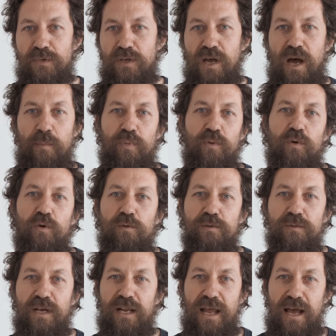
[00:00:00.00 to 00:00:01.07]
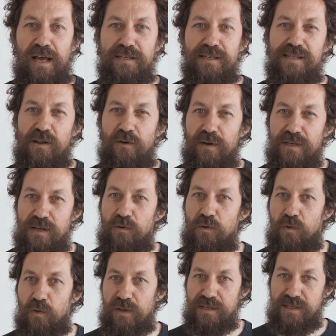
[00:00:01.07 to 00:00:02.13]
cup or glass as long as they're
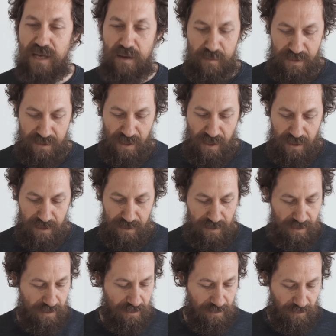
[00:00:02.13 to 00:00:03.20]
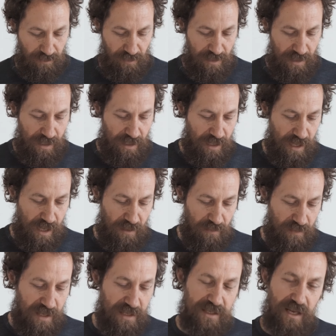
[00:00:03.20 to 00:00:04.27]
all the same size. Uh,
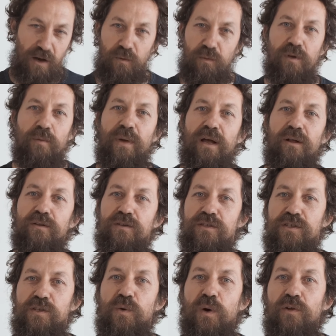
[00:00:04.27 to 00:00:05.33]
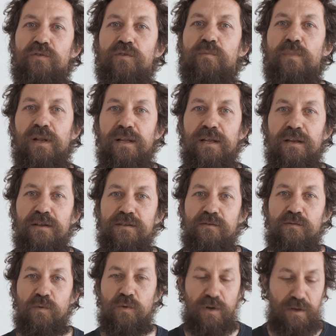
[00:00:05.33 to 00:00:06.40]
these hold about 200 milliliters
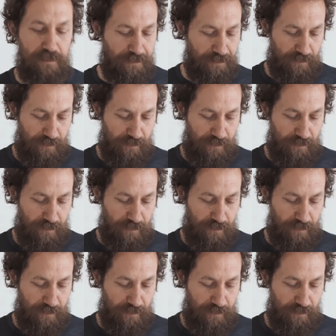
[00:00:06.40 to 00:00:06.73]
of water.